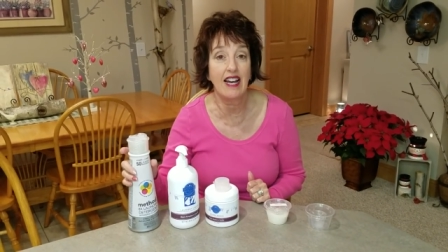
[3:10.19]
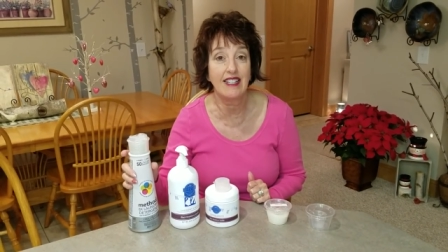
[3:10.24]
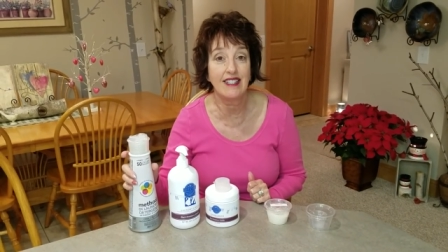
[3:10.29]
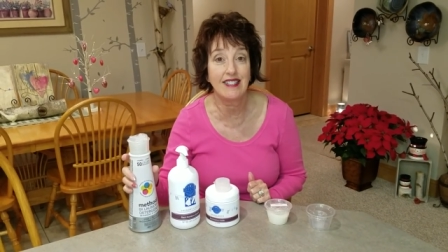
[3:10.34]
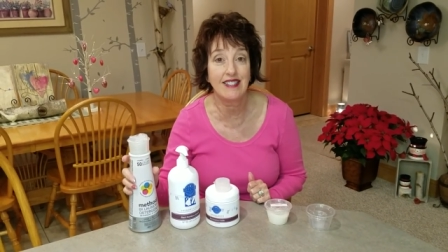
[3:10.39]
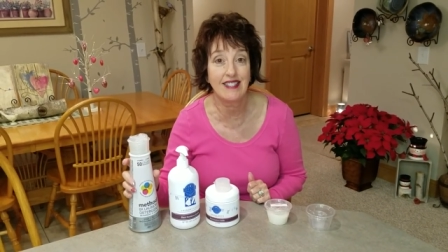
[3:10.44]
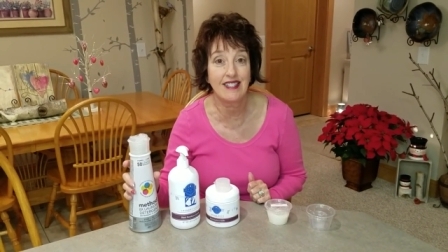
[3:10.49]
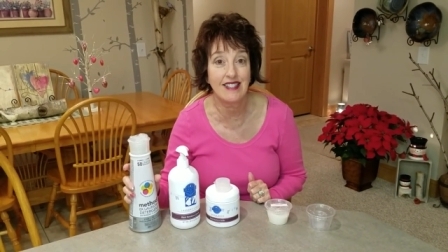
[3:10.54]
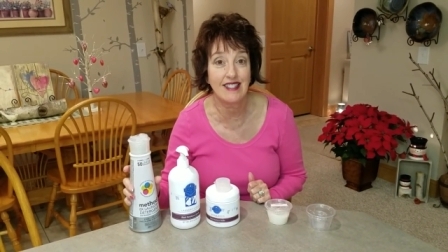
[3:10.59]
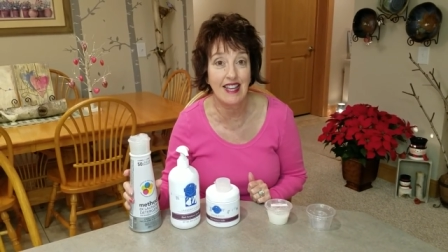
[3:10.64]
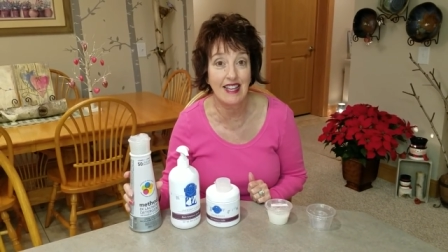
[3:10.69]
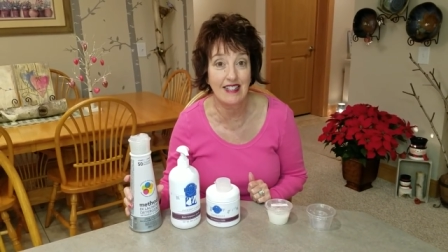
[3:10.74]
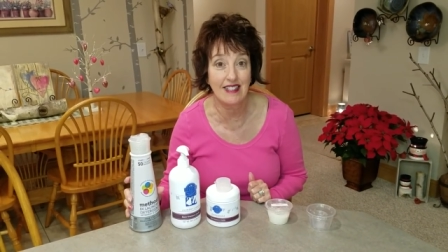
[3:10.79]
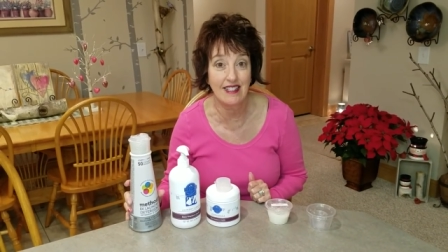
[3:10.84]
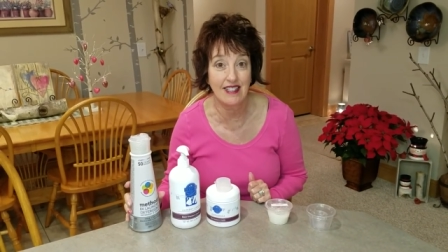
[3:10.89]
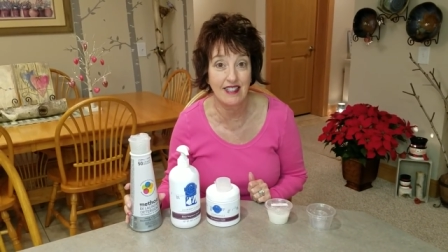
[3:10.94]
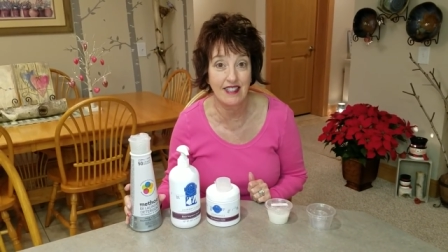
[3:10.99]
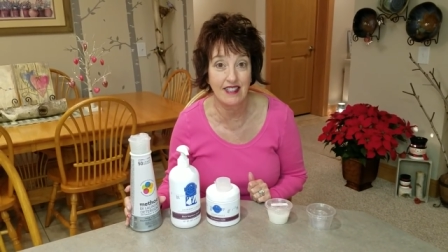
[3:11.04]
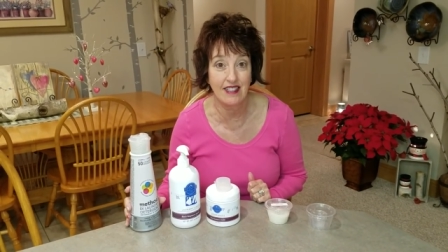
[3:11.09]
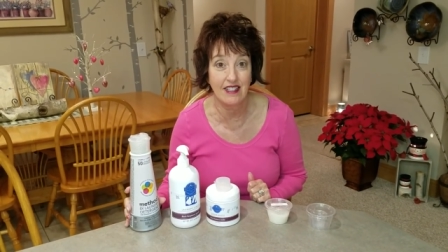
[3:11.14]

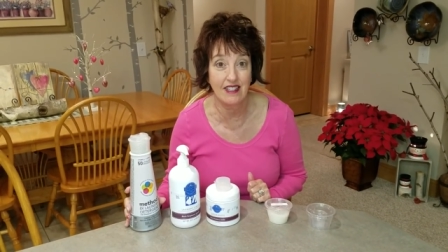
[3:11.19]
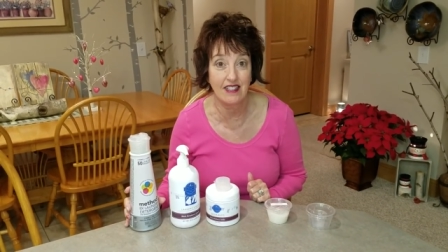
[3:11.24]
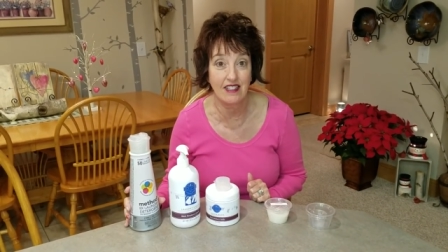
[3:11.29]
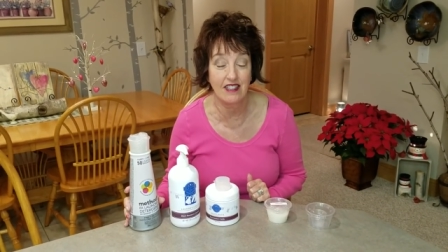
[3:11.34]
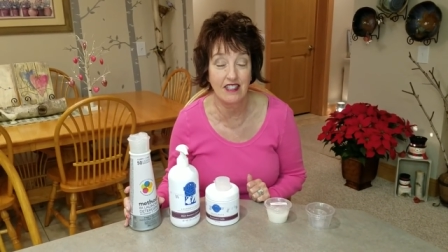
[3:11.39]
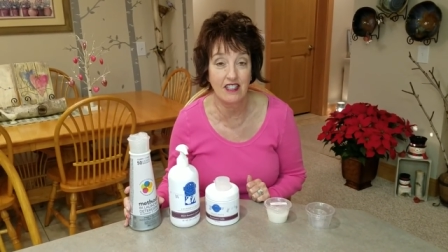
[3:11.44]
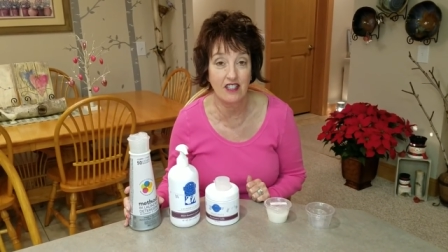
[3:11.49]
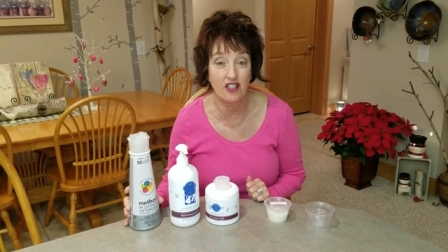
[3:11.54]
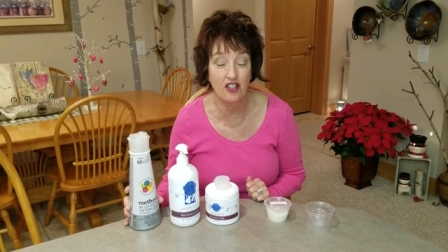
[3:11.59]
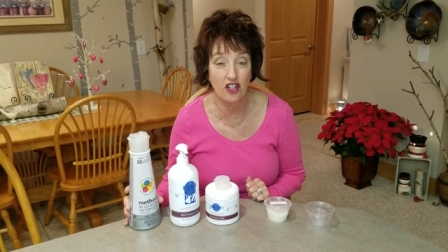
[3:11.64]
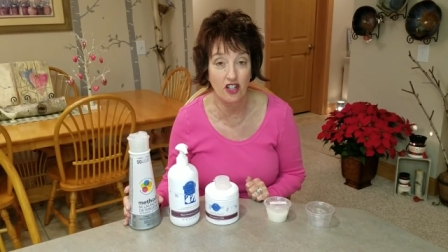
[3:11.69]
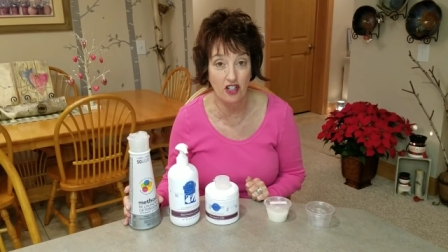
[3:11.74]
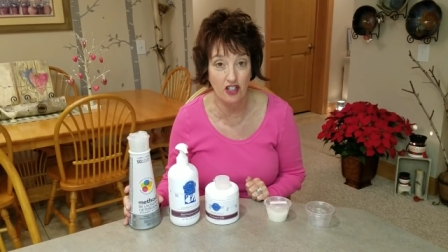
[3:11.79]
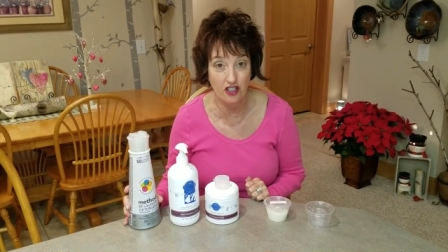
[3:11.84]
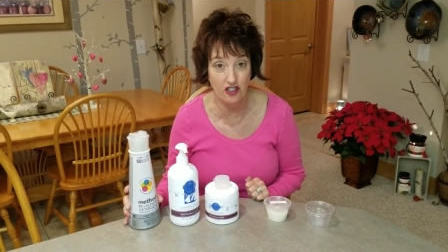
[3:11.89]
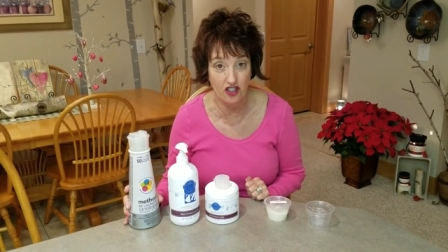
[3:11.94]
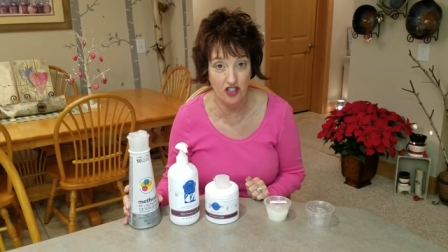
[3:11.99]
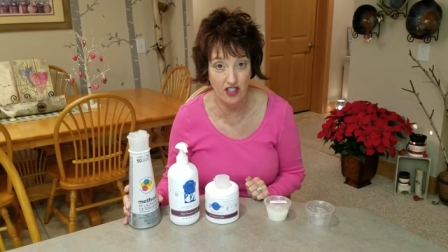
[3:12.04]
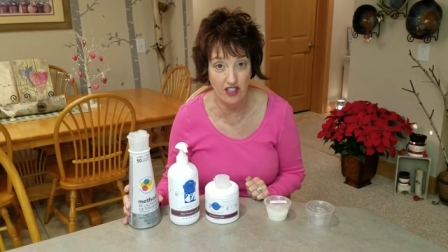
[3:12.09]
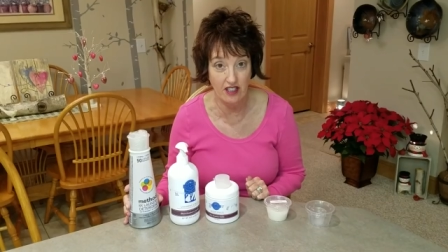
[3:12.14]
unscented
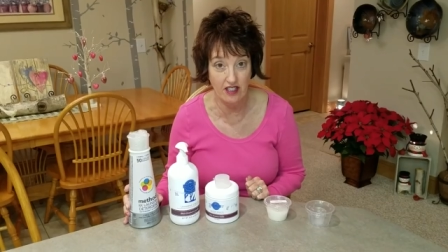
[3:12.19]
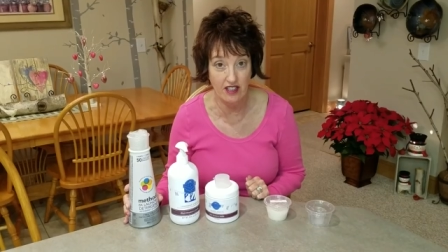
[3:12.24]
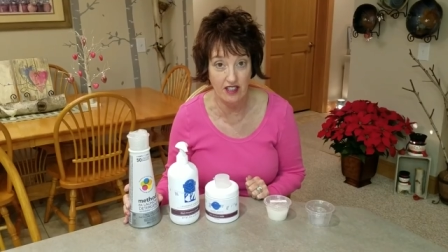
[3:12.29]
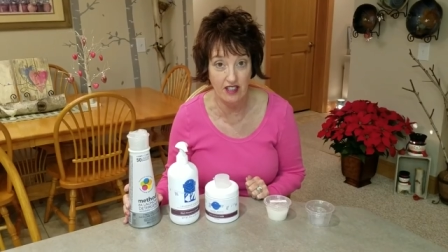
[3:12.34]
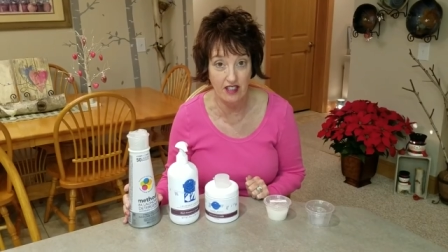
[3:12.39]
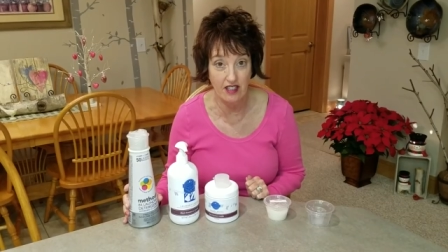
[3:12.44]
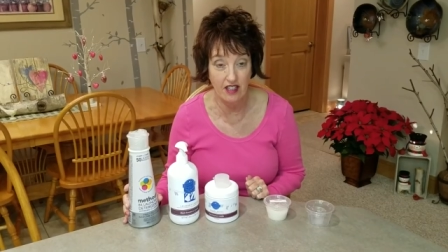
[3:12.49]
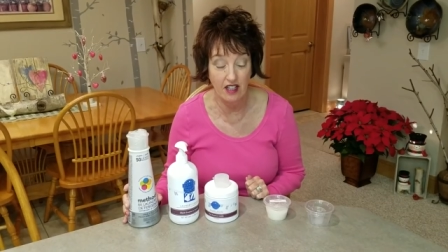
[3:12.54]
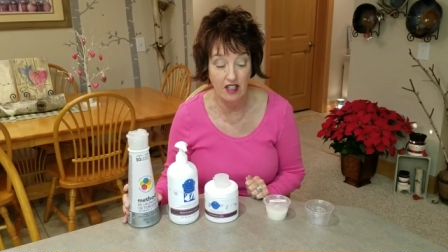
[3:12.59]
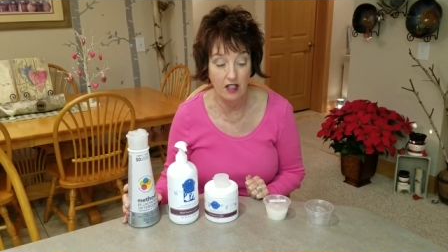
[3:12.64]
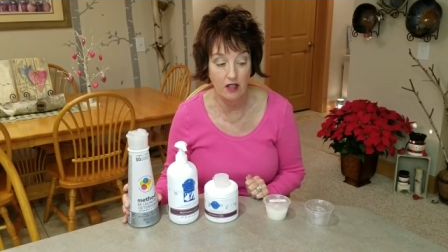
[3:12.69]
detergent,